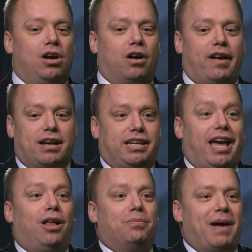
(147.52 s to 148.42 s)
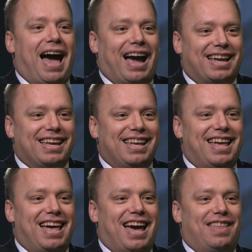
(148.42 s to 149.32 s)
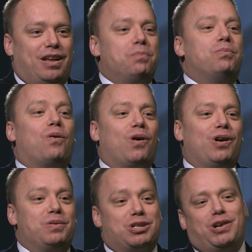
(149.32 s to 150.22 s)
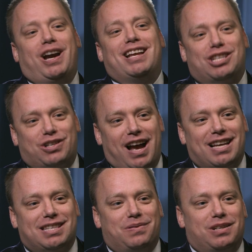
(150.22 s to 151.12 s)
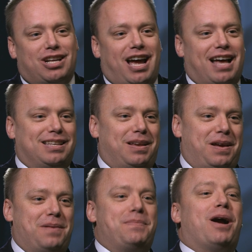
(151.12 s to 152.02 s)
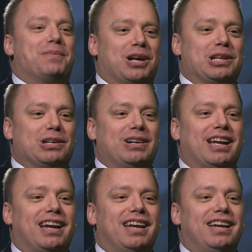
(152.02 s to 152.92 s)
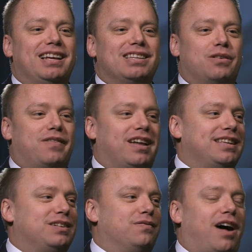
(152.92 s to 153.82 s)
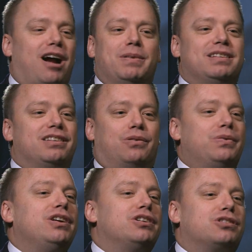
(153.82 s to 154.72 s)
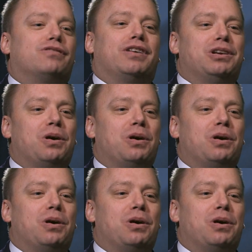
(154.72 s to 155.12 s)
are actually held back, and they're bored, which creates stress, which has an impairment on learning. So we've got these environments that are really serving